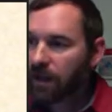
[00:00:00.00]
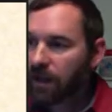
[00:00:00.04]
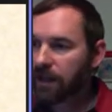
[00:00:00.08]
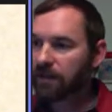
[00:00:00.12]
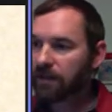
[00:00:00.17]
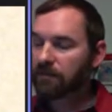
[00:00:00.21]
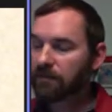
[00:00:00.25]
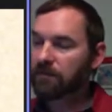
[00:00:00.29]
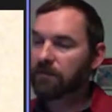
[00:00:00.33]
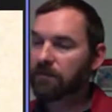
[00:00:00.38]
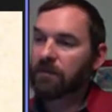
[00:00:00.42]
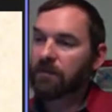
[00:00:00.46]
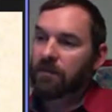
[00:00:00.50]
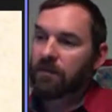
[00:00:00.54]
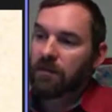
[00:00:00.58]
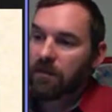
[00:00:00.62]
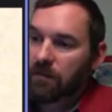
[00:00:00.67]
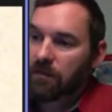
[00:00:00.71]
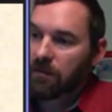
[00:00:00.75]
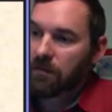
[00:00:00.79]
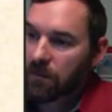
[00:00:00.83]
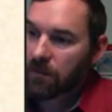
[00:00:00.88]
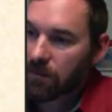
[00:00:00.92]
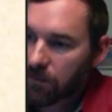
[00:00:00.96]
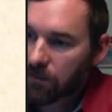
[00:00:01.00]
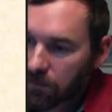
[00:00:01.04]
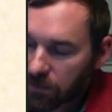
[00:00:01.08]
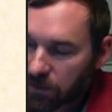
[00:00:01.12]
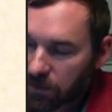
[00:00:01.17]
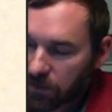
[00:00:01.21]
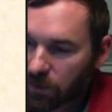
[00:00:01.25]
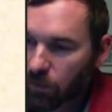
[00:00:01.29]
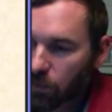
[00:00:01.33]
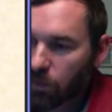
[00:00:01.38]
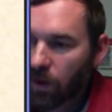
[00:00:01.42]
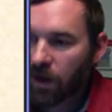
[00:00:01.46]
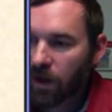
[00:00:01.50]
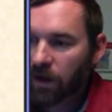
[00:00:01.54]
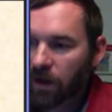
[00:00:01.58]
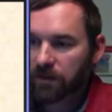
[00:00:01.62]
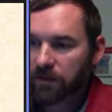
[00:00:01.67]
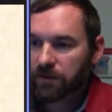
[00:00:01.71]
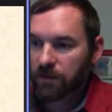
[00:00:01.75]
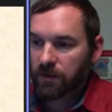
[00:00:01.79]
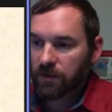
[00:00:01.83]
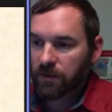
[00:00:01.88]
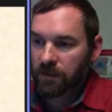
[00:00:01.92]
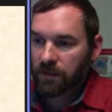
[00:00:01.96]
And I'm going to
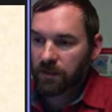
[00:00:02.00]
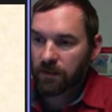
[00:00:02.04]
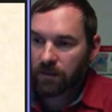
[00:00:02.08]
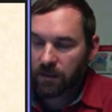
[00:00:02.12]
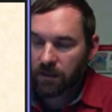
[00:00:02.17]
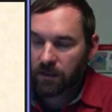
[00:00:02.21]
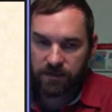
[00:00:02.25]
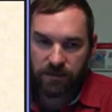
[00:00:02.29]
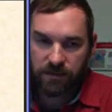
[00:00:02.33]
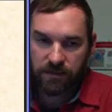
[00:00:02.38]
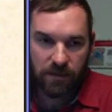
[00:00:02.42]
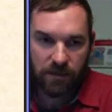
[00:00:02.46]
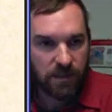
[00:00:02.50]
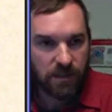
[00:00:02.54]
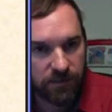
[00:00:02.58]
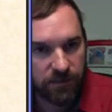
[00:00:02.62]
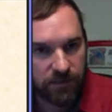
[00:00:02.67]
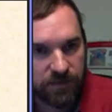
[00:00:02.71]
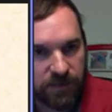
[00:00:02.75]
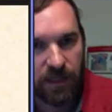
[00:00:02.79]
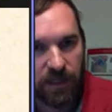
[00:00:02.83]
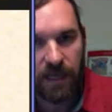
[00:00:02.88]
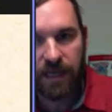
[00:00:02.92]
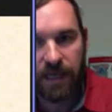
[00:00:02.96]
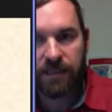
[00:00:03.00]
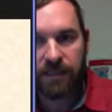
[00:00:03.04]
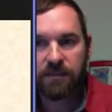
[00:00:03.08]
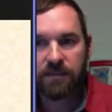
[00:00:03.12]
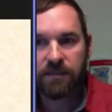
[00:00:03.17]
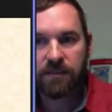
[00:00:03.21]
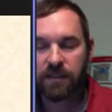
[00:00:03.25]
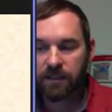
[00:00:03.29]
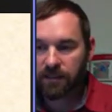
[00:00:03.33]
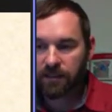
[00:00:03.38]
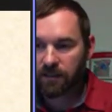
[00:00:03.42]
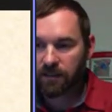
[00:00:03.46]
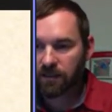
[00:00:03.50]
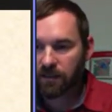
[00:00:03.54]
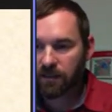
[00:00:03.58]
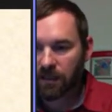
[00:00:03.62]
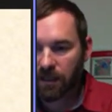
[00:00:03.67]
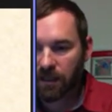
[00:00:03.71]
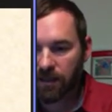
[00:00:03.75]
walk through a, a, series of slides here.